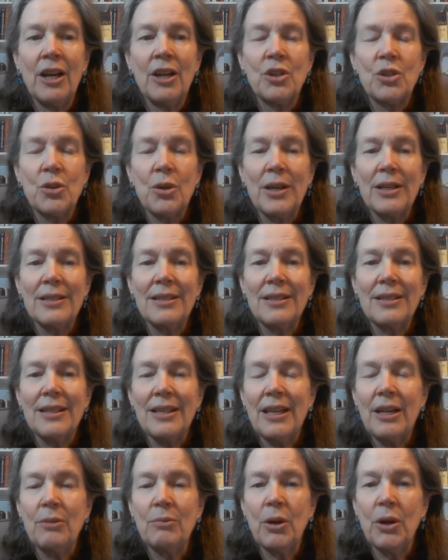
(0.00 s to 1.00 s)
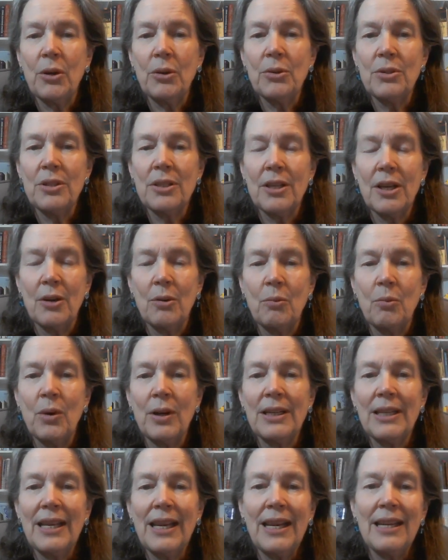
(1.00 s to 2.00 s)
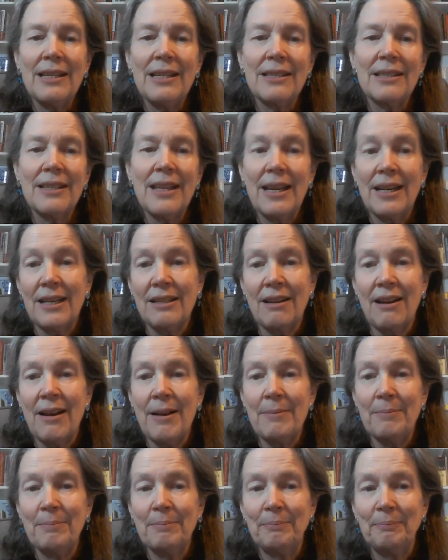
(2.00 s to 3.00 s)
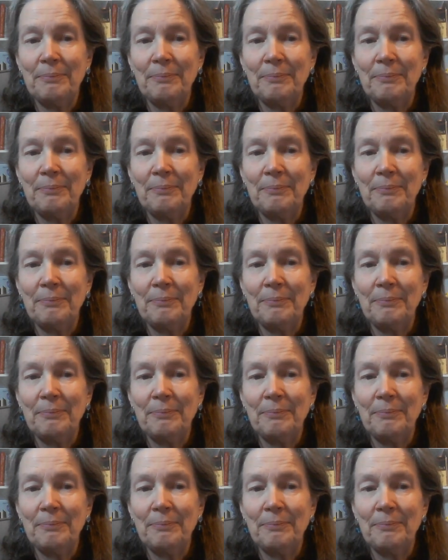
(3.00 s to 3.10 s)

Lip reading: Trust Erodes One Case at a Time.